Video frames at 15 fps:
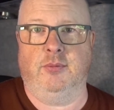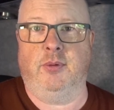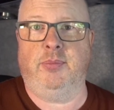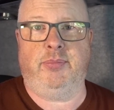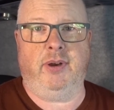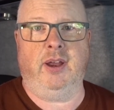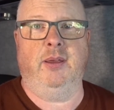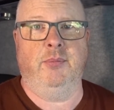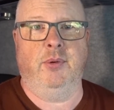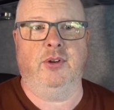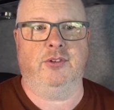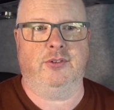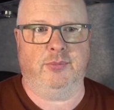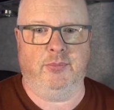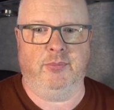we've pretty
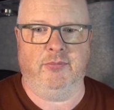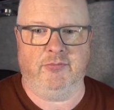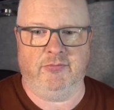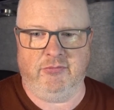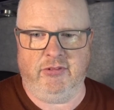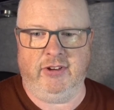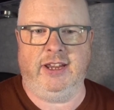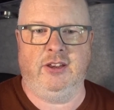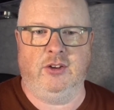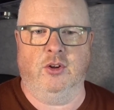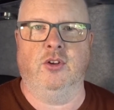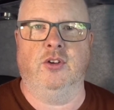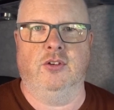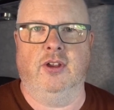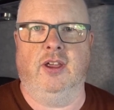much
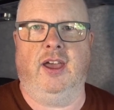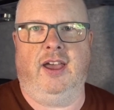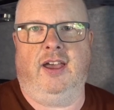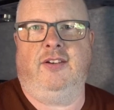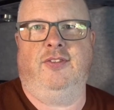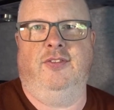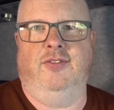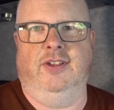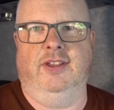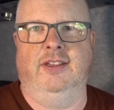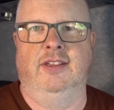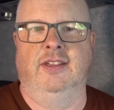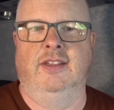redone half of it,